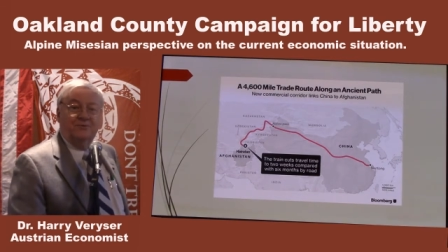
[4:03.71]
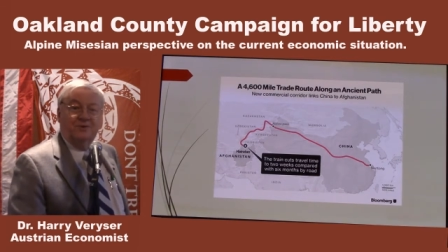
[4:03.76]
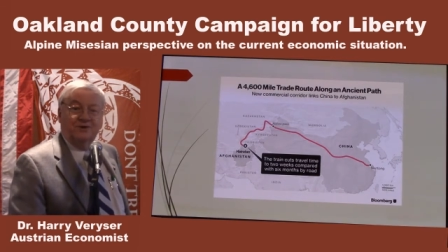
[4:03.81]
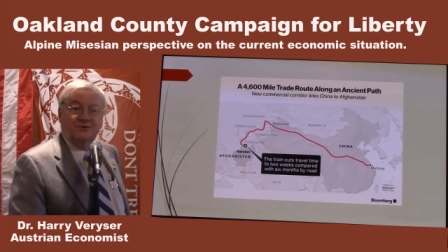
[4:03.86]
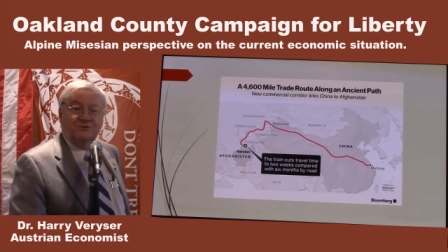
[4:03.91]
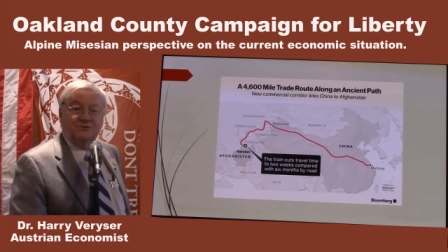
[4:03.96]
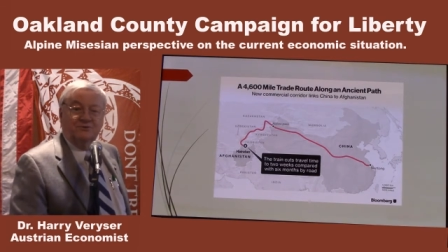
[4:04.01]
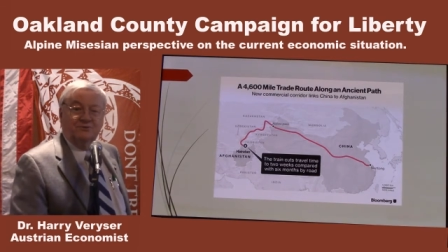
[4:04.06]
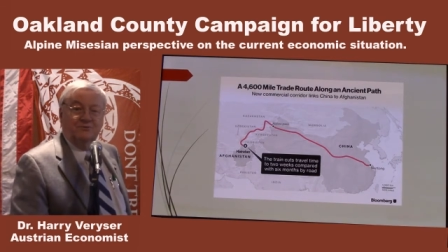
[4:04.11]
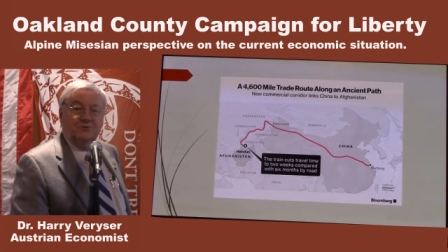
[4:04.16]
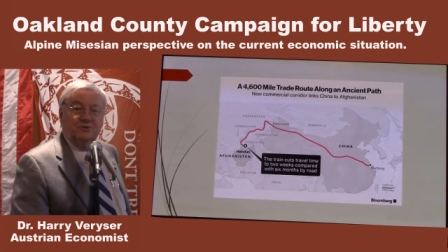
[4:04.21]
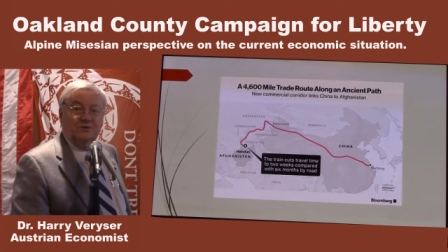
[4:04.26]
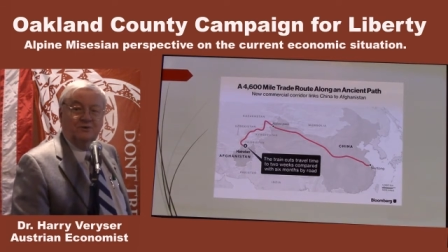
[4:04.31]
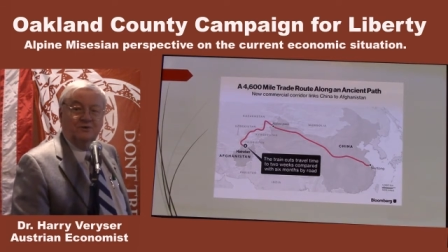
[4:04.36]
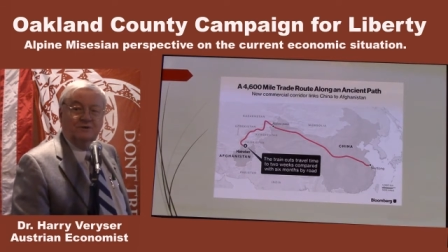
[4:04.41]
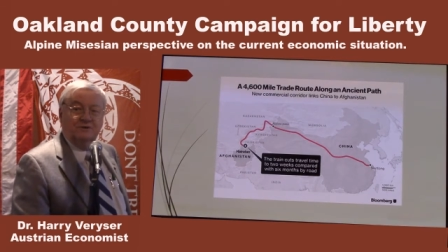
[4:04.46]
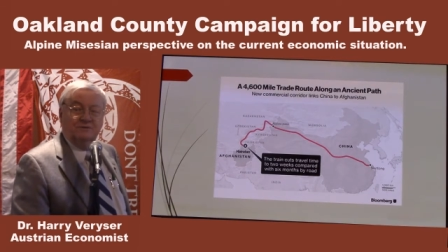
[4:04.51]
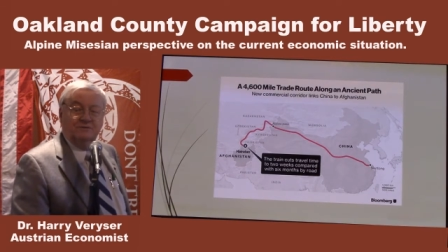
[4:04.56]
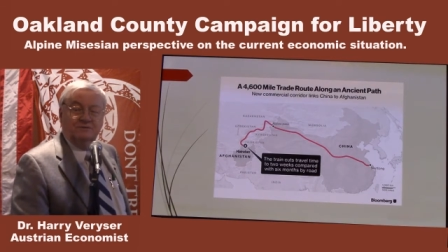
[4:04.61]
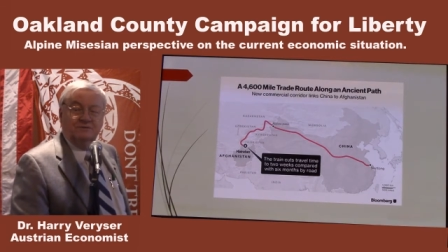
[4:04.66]
Western
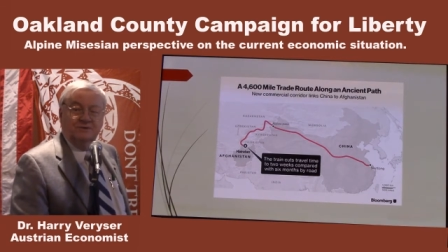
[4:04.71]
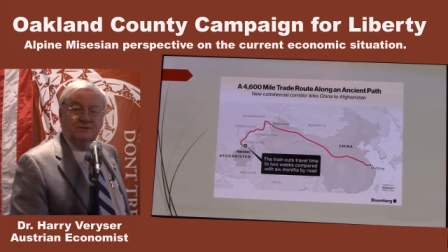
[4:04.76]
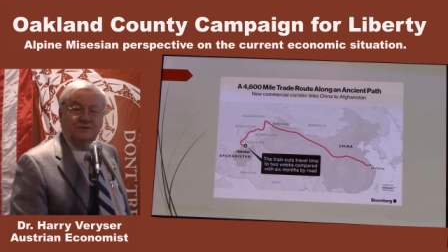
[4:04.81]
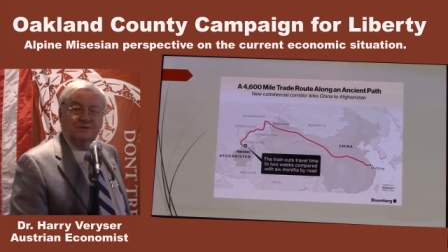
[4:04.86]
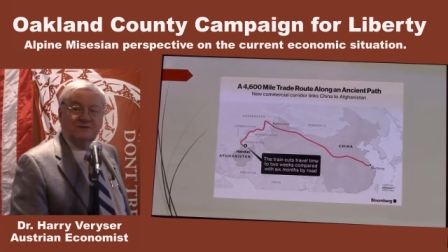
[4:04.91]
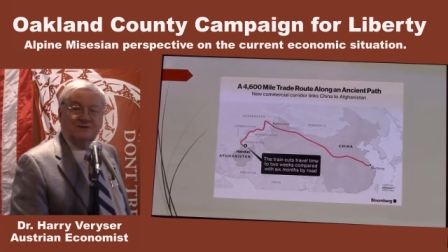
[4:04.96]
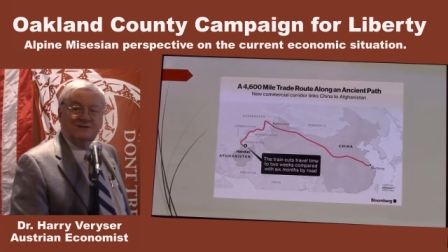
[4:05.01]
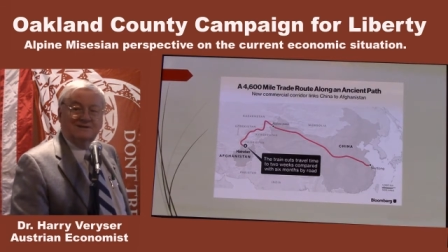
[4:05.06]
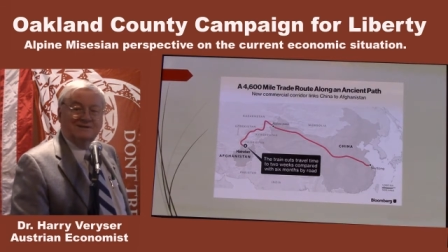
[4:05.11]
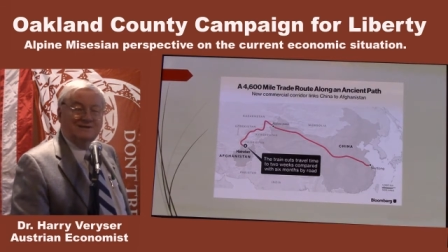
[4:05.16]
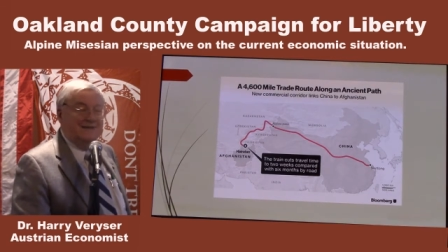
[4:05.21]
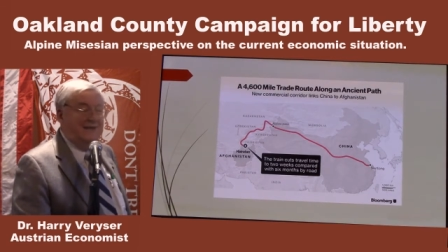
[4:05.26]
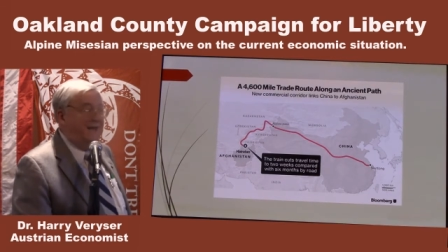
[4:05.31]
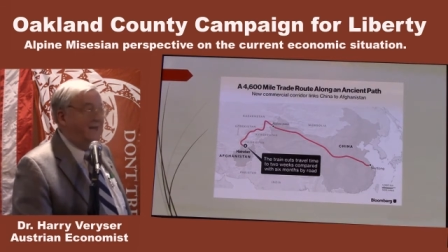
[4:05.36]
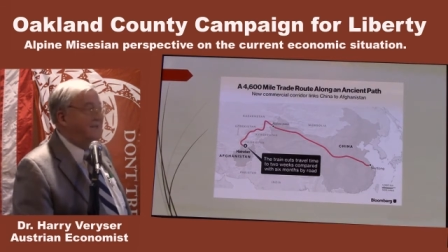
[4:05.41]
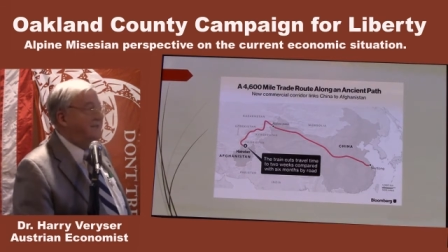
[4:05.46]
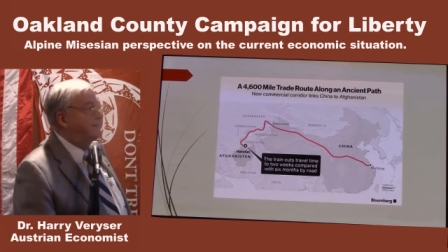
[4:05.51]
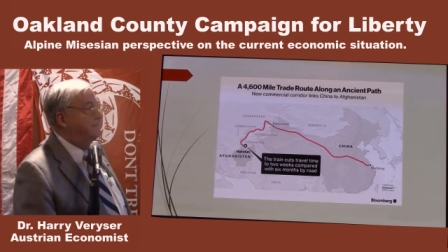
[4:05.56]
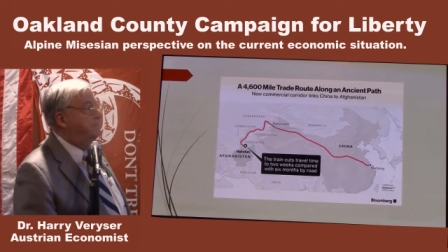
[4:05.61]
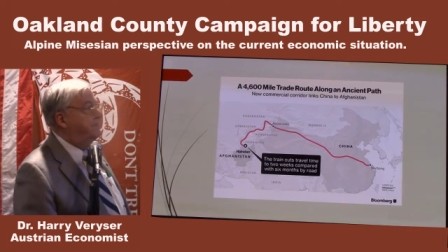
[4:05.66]
world. So this is
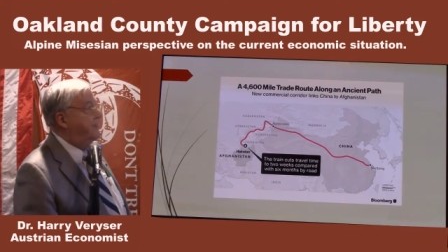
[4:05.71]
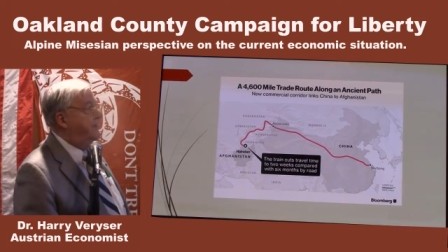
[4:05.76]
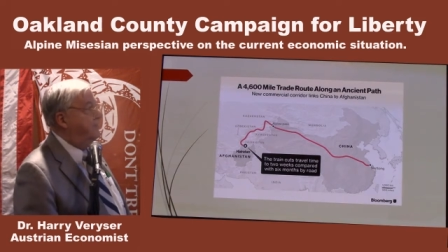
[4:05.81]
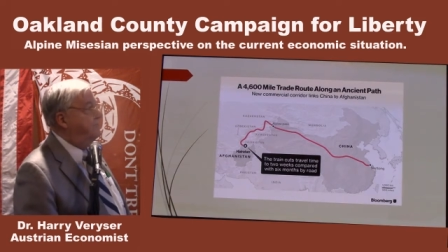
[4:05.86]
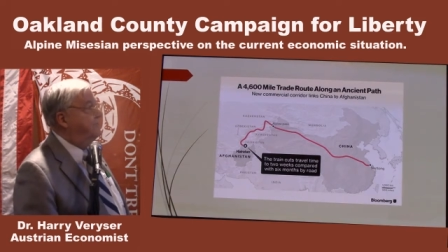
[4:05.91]
not a bad